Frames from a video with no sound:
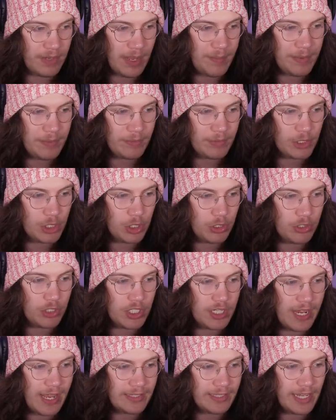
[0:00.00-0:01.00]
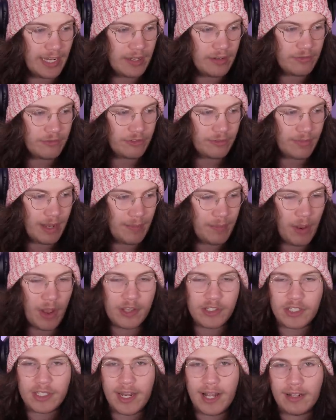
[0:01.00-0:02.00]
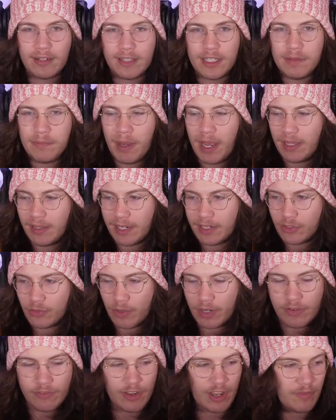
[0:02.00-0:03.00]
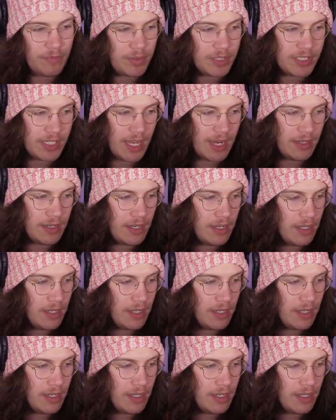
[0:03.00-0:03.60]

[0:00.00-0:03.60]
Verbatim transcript: maybe reduce yelling from my personality by like 25%.